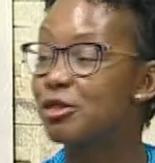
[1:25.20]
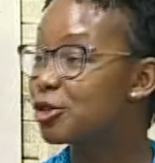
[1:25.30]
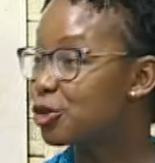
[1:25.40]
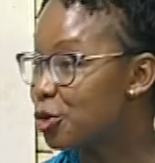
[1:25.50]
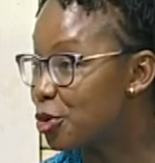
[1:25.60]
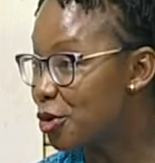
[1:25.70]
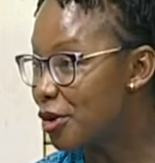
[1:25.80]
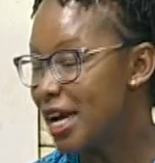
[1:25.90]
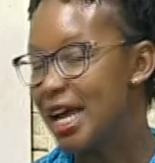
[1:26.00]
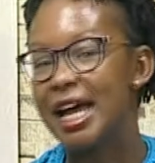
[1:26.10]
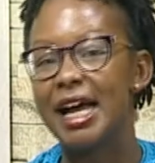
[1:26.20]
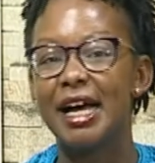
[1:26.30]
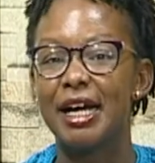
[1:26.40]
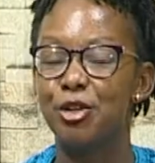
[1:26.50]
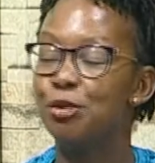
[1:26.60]
yeah, show. Thank you.
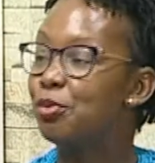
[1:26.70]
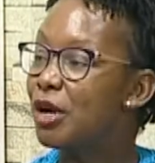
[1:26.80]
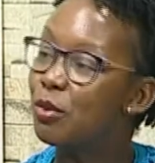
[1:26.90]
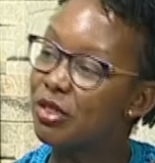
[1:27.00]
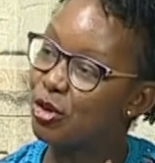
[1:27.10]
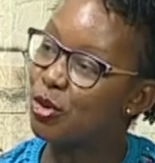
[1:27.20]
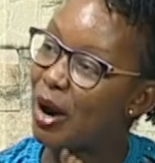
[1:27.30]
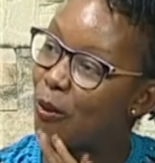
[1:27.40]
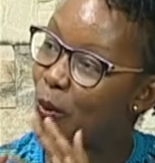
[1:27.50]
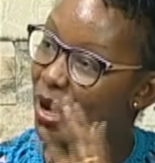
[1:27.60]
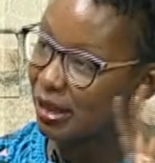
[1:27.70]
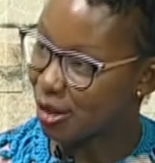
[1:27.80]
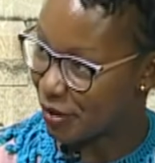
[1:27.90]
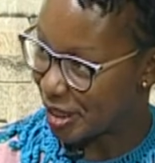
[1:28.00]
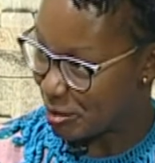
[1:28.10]
You thank bring you. with you a wealth of
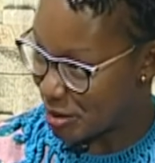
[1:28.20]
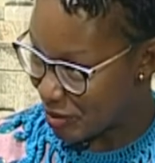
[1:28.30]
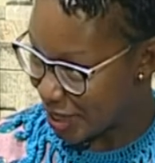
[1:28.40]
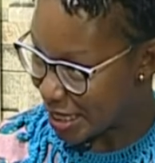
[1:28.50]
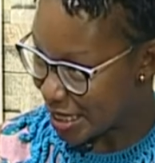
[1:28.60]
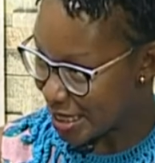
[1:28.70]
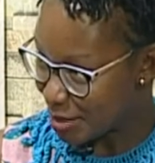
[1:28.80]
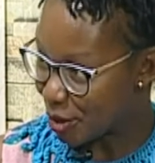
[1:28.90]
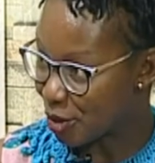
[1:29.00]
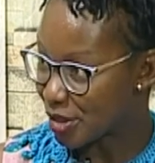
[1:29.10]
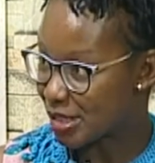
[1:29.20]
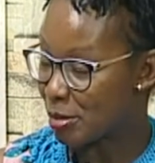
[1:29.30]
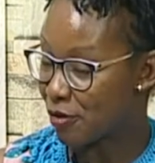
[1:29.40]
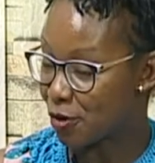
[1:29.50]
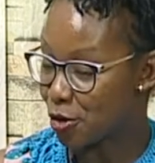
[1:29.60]
experience because
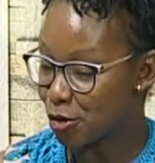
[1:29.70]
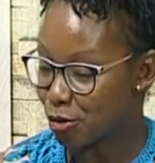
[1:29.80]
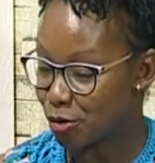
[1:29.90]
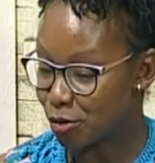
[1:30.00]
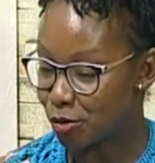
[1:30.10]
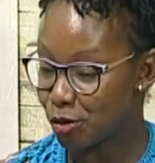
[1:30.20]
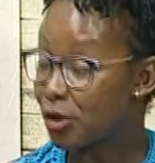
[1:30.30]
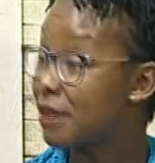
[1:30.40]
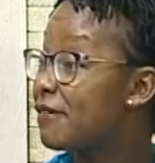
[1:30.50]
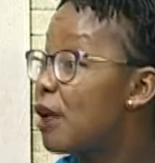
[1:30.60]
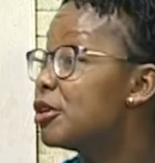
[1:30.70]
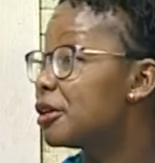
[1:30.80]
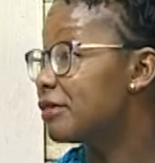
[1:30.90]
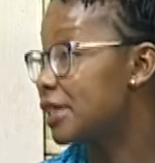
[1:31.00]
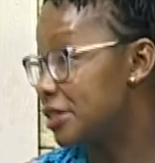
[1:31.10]
before you, you're the founder
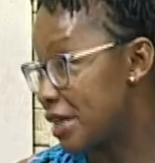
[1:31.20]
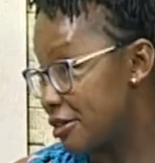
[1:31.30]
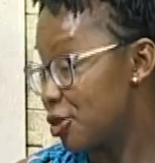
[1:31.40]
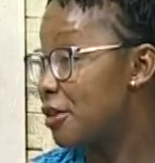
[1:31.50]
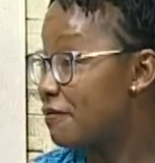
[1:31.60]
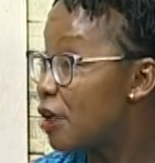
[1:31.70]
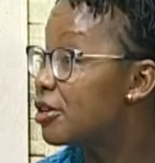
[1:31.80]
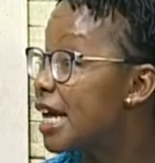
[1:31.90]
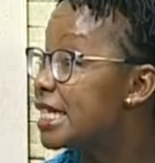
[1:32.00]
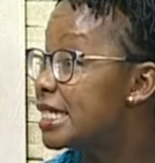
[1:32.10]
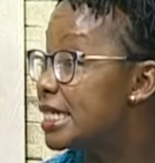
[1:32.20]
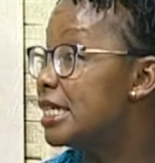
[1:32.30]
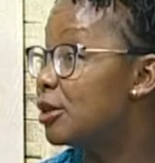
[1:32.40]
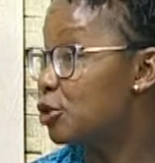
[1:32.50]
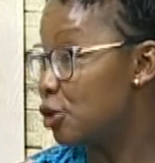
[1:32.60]
of HR. You're yes. the founder and
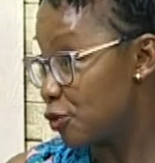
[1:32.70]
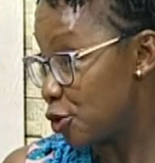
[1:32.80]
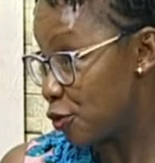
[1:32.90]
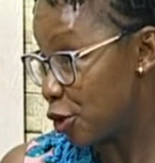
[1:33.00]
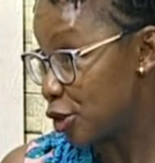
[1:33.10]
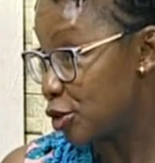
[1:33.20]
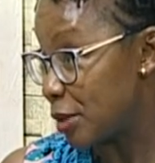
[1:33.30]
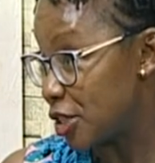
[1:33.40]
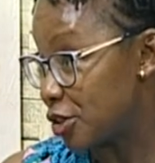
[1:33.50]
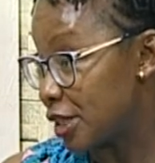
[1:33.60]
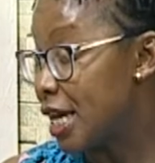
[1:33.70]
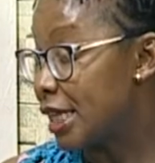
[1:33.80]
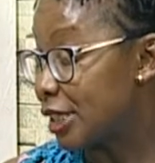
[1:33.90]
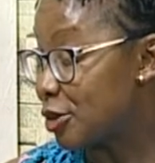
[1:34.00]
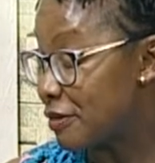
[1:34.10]
CEO. You know, you forgot to mention
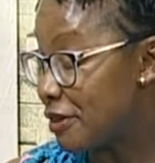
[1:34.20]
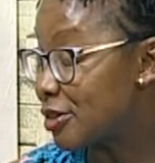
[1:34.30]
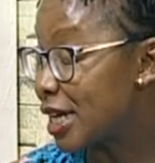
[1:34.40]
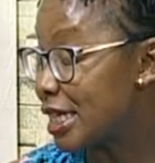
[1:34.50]
that you're the founder and